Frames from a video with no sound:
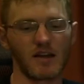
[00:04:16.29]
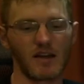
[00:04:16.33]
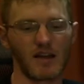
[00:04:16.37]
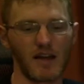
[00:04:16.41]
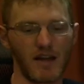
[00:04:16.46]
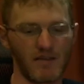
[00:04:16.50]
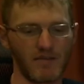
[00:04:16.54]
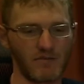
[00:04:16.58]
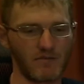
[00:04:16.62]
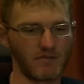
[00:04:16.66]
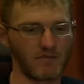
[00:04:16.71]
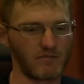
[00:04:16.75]

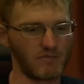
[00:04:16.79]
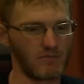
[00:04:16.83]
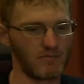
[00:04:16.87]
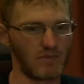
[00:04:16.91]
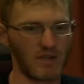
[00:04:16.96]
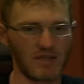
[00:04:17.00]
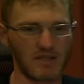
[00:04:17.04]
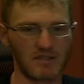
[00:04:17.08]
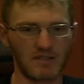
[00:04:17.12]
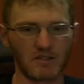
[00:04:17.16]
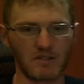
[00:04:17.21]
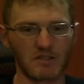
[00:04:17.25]
I've
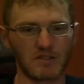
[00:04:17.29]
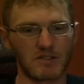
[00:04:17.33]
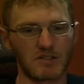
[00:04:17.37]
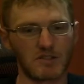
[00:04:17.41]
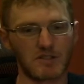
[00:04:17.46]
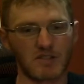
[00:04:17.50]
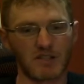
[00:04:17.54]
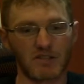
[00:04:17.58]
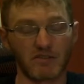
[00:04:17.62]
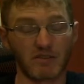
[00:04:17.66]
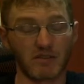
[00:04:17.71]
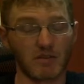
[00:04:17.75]
basically
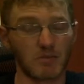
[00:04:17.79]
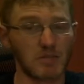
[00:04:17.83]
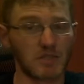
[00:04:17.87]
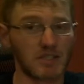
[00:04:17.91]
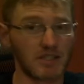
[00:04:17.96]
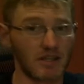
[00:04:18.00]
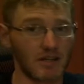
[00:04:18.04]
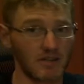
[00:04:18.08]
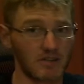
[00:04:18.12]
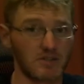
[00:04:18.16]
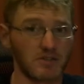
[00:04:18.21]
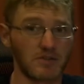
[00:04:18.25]
just given them a
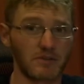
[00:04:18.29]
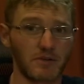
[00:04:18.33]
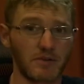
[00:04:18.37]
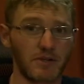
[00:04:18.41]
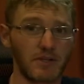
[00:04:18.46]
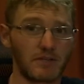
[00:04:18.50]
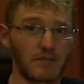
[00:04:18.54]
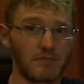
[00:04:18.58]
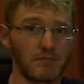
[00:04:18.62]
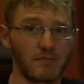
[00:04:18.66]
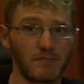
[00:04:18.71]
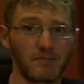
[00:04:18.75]
touch
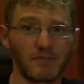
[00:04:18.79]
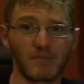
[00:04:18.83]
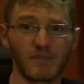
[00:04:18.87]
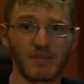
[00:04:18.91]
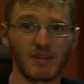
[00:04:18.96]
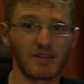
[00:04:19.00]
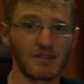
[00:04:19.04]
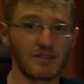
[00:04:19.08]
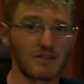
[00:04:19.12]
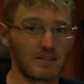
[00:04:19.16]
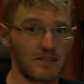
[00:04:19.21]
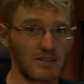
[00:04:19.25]
screen
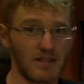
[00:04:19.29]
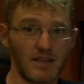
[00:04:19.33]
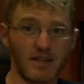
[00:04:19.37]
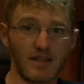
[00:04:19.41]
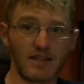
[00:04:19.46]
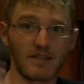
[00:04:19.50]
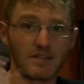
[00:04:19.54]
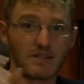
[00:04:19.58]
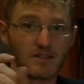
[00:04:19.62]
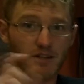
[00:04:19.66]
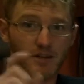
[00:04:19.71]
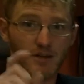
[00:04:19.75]
and
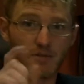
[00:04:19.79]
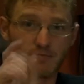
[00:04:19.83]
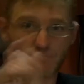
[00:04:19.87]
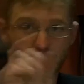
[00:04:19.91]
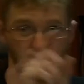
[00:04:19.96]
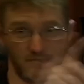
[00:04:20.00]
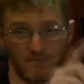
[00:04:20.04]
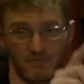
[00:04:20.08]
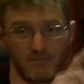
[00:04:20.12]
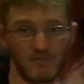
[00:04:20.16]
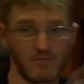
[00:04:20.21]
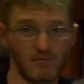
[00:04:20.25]
saying,
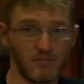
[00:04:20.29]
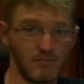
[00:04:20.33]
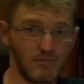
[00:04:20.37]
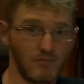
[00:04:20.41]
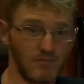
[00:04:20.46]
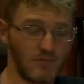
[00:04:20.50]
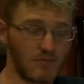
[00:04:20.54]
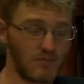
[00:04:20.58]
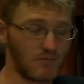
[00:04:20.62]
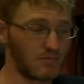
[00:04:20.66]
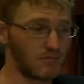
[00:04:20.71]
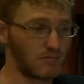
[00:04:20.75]

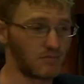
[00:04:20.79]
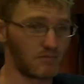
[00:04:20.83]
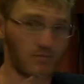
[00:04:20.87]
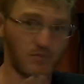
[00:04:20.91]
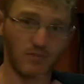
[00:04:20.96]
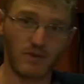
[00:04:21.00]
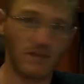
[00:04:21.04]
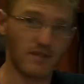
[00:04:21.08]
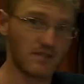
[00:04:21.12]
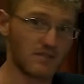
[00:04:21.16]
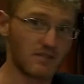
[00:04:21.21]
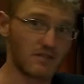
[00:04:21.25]

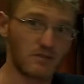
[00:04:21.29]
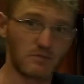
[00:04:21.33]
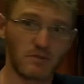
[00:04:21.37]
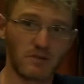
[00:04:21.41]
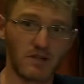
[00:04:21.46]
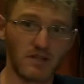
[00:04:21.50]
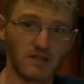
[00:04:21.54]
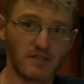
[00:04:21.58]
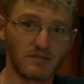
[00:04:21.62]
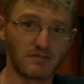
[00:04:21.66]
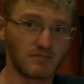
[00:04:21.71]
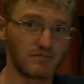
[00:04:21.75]
press this
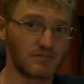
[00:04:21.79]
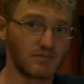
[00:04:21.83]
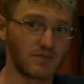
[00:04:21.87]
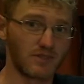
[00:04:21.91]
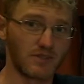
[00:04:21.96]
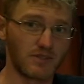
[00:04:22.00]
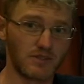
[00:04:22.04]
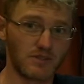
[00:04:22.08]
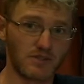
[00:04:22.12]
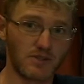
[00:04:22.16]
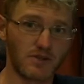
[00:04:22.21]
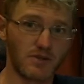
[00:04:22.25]
button,
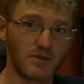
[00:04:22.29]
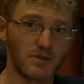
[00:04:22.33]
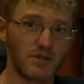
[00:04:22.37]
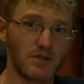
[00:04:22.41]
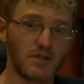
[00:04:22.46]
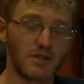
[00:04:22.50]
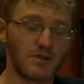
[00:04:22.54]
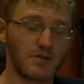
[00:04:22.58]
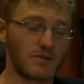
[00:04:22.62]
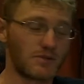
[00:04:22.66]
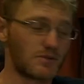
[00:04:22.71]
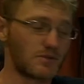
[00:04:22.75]
your show
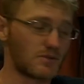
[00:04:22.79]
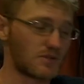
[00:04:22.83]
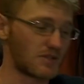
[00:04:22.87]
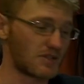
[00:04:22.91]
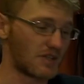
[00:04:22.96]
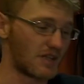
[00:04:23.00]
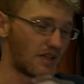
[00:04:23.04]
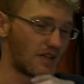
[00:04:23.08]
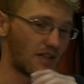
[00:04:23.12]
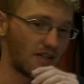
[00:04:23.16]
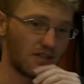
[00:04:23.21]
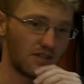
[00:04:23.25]
goes,
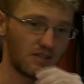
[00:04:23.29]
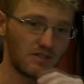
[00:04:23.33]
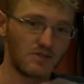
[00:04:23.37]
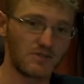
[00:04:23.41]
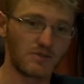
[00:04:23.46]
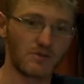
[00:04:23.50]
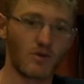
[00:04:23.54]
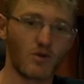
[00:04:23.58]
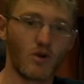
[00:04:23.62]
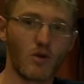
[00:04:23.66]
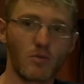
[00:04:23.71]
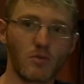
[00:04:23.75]
this is
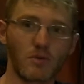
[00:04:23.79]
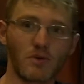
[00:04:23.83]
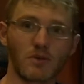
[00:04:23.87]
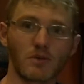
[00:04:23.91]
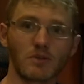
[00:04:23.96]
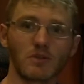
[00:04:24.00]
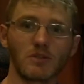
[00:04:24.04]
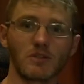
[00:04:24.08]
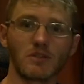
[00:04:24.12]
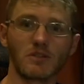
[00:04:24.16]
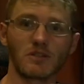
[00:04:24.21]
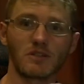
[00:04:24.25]
your opener
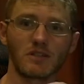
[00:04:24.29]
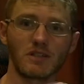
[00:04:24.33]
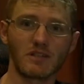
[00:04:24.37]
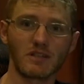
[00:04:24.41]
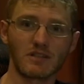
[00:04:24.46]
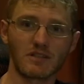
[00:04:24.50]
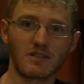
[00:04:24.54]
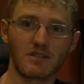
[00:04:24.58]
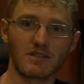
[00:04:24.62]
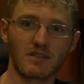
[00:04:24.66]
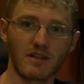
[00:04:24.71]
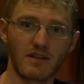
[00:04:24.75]
look,
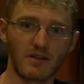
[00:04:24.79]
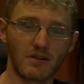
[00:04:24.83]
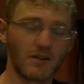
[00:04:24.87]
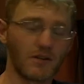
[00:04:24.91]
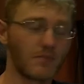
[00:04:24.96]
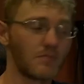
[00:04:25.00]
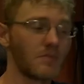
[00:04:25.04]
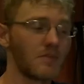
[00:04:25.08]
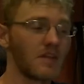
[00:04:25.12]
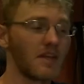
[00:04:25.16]
etc.